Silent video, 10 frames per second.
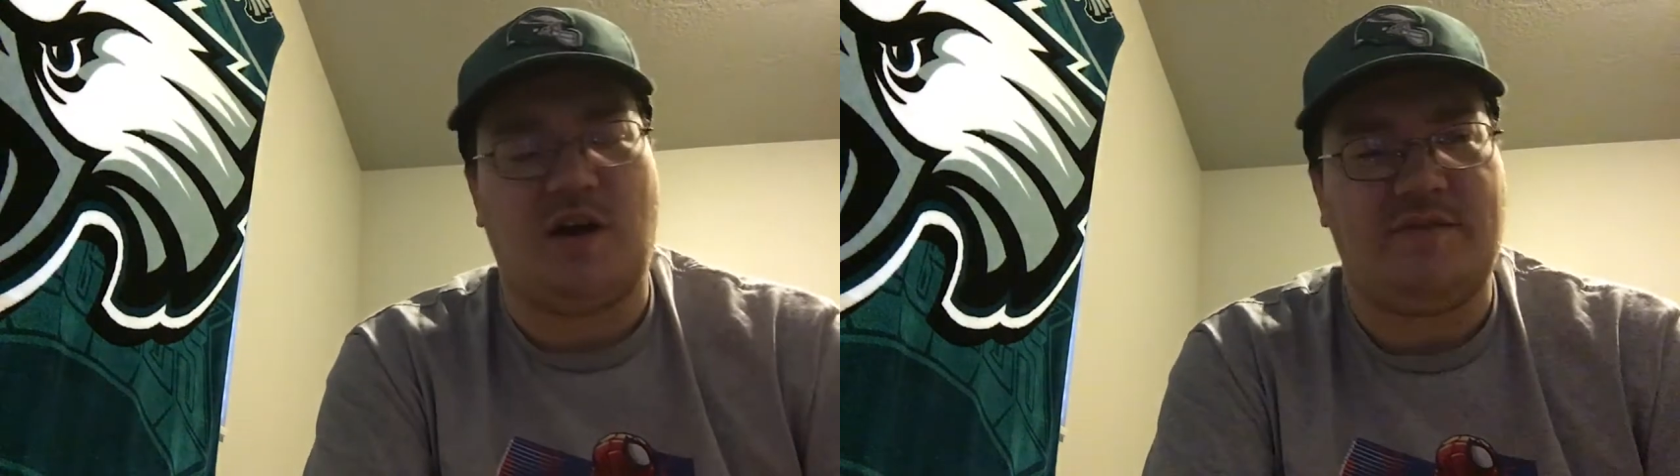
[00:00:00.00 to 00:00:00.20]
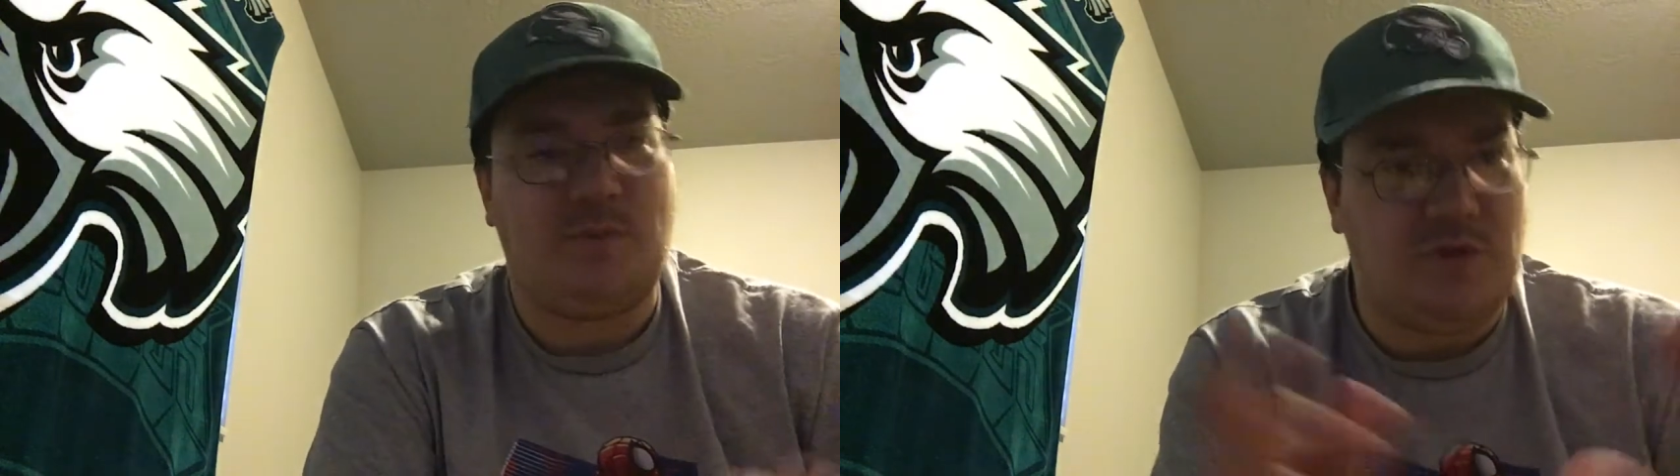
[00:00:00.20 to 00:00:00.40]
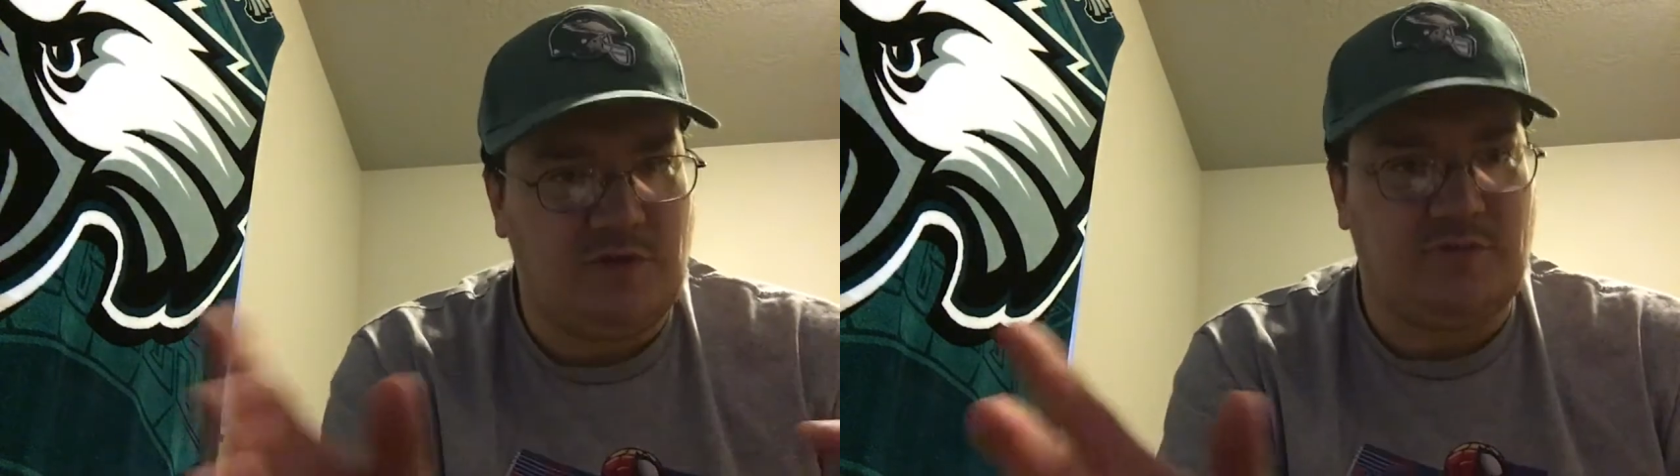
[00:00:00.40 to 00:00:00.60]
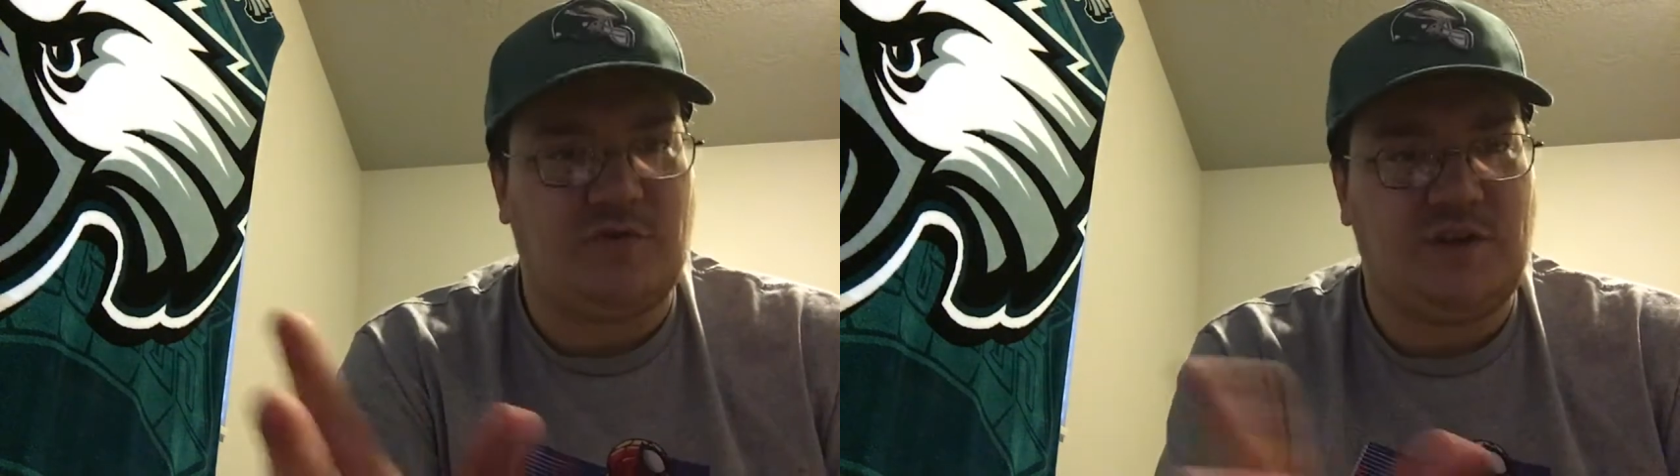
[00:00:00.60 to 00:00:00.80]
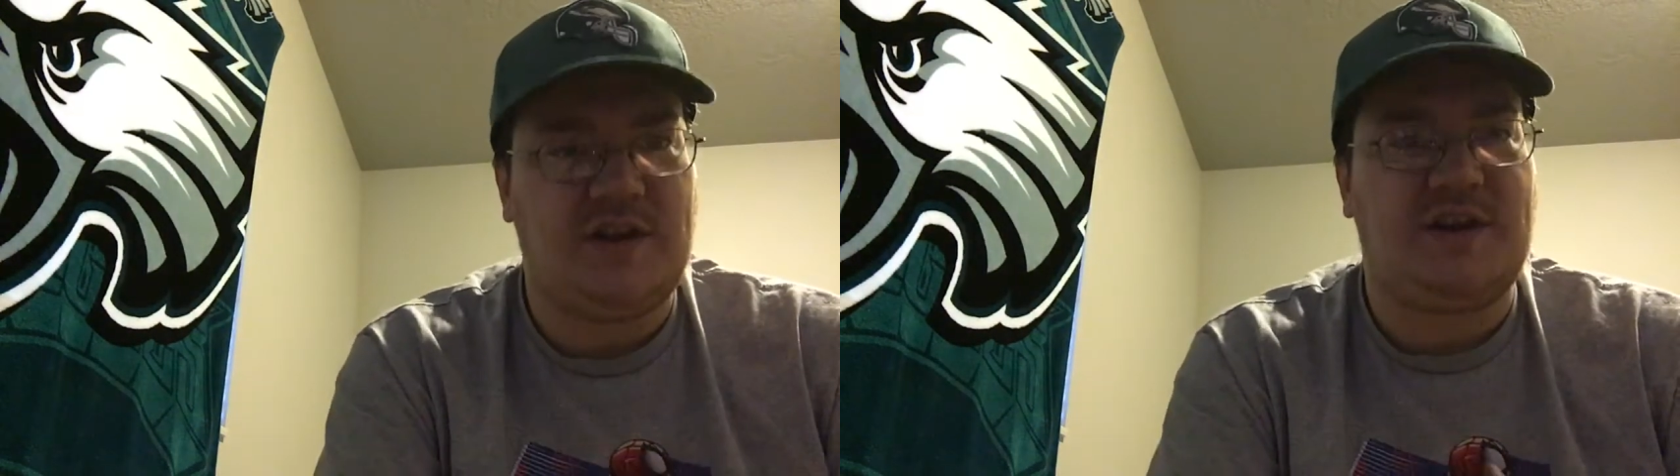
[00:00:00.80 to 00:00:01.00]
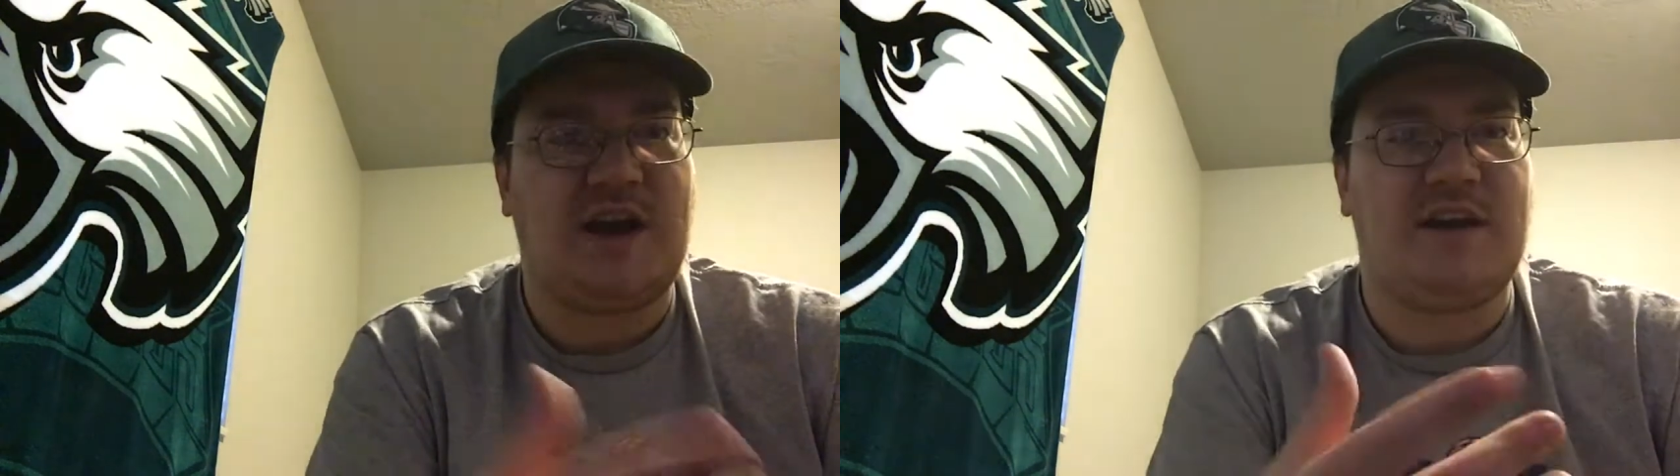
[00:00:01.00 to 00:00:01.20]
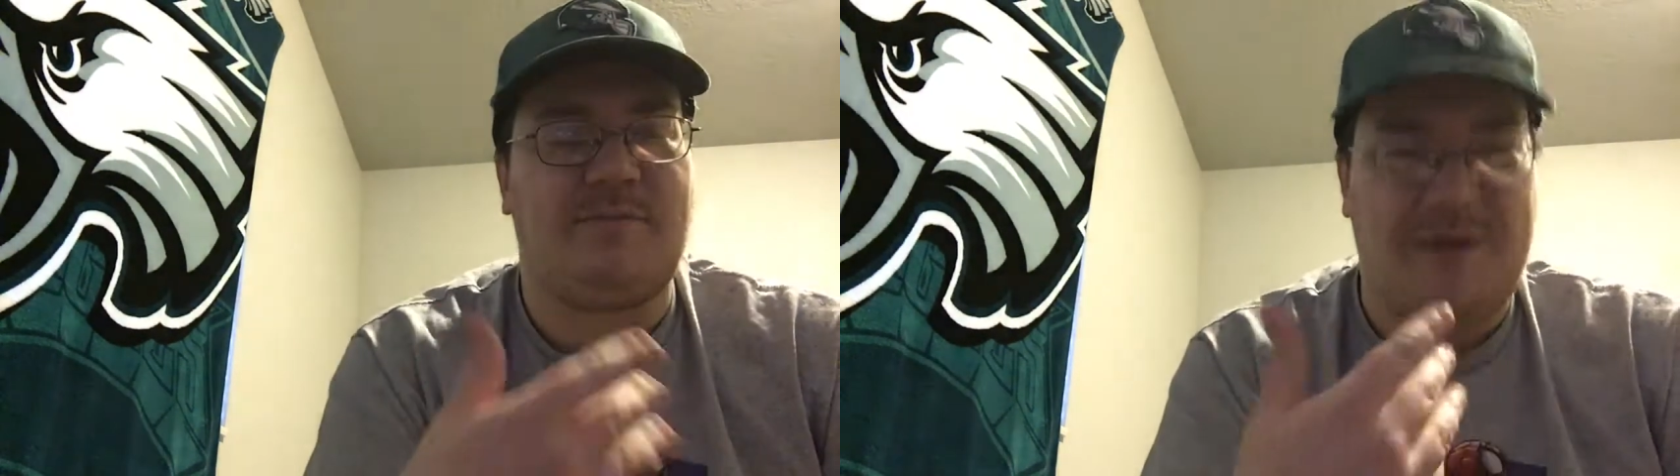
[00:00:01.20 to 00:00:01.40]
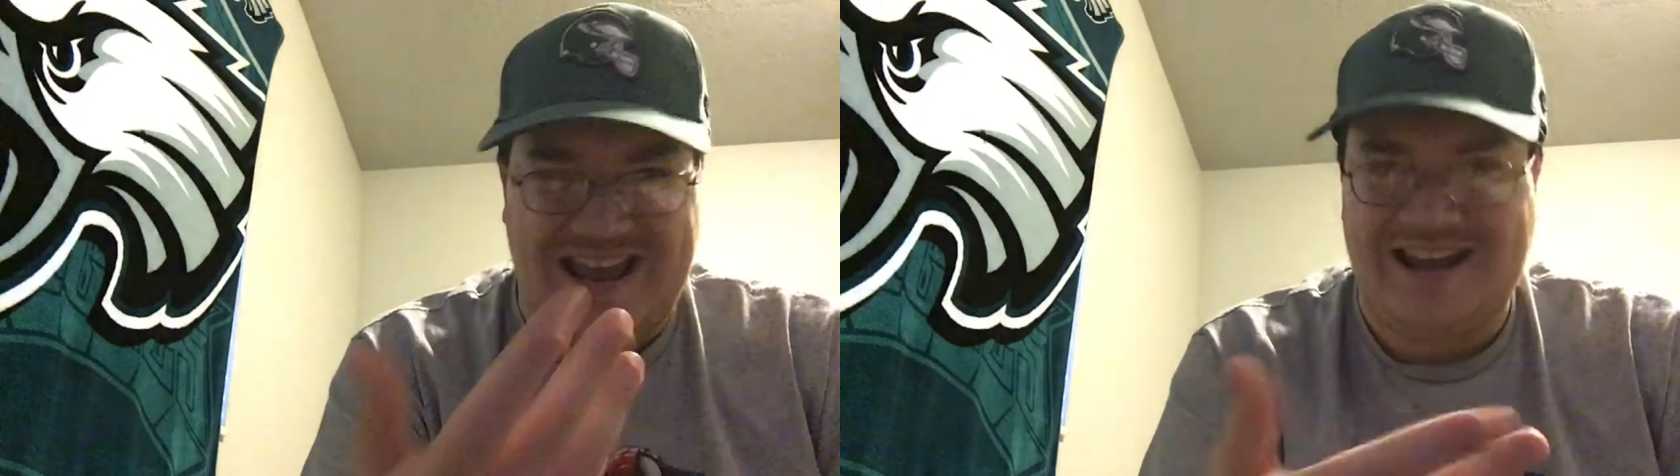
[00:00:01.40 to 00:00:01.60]
I've been really kind
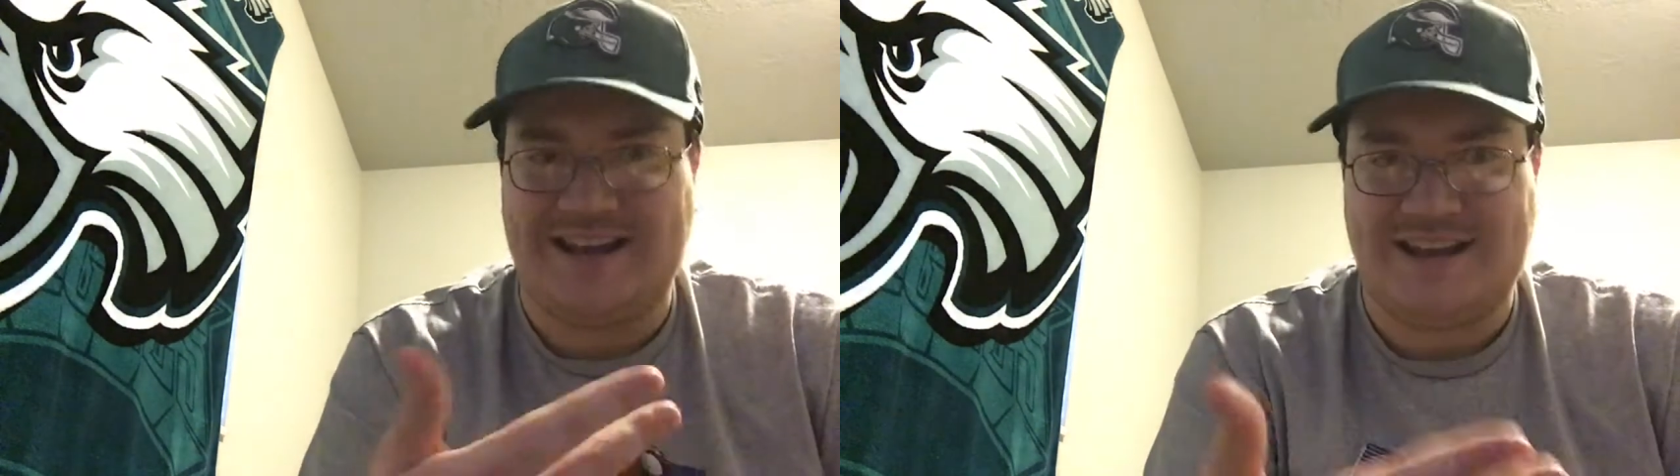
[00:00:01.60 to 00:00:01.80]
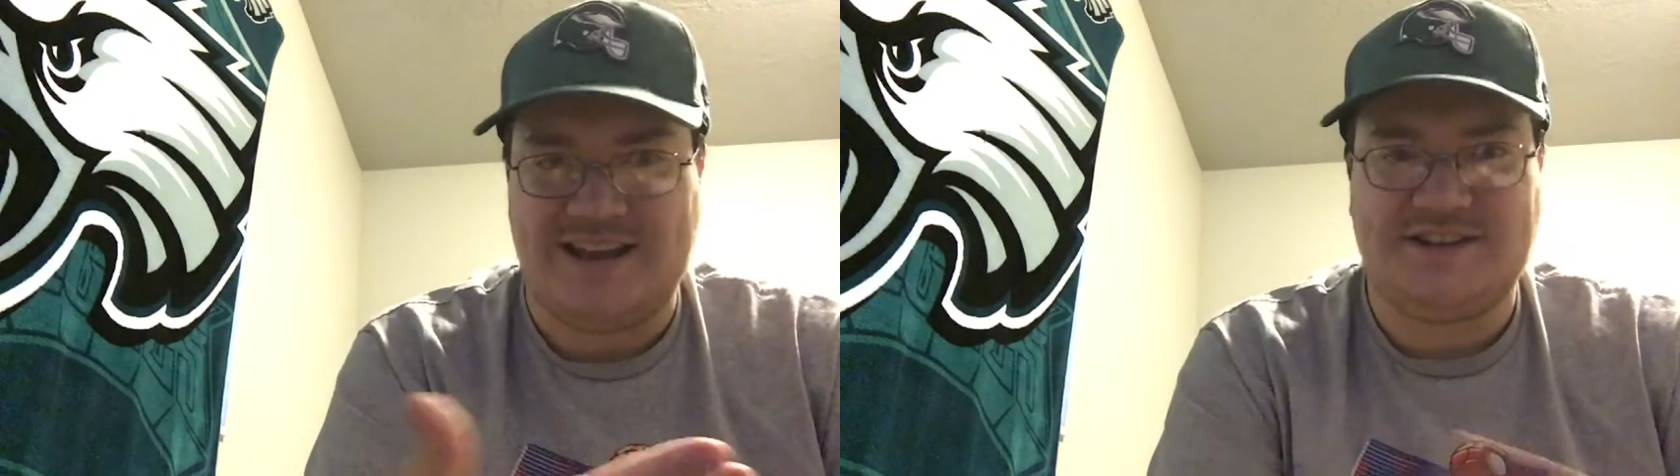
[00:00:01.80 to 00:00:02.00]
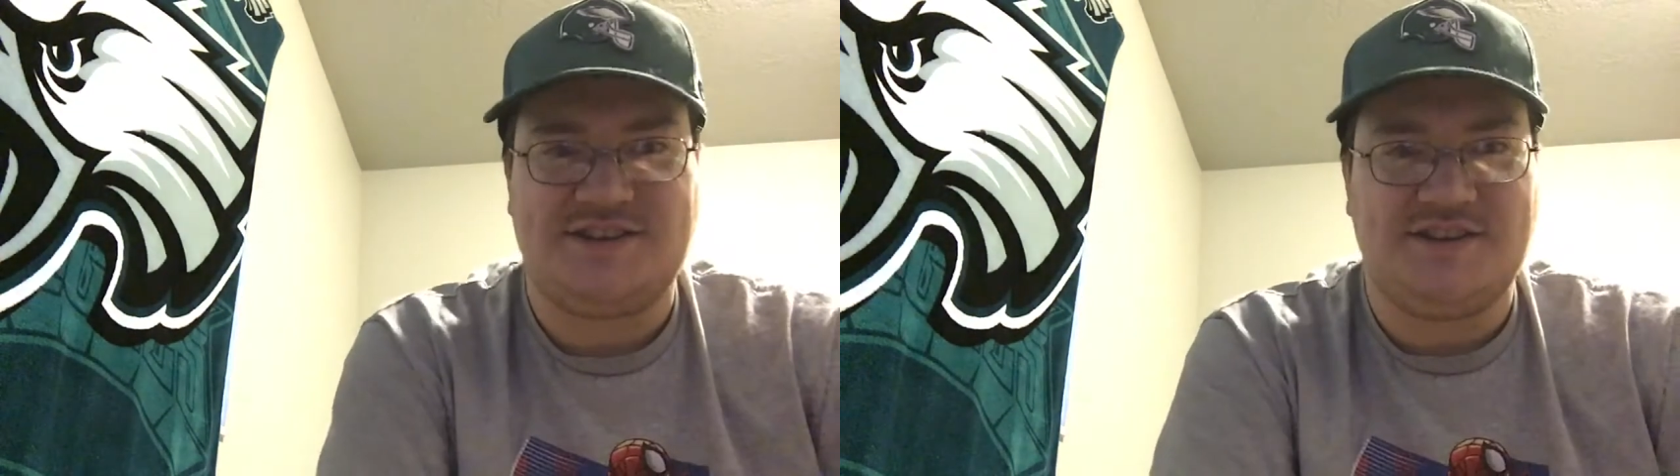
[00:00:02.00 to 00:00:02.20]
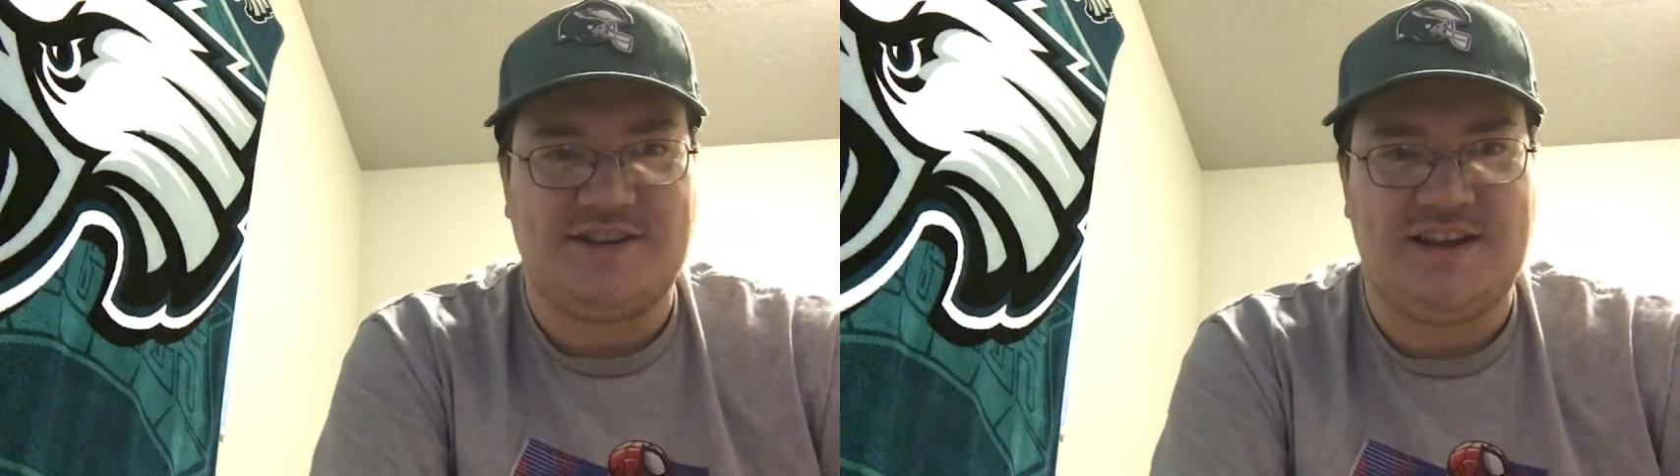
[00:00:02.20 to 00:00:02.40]
of paying attention to